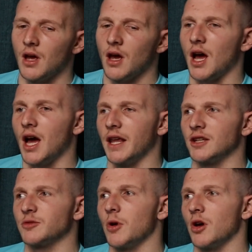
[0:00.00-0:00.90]
and
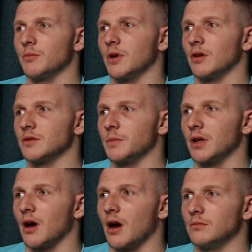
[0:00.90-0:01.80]
it spurred me on to
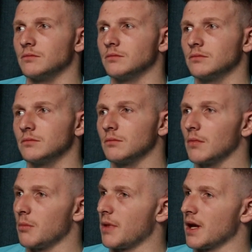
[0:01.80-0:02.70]
become
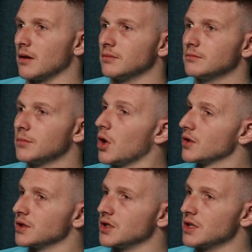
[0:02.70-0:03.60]
a better
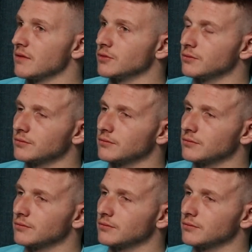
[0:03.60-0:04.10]
person in general.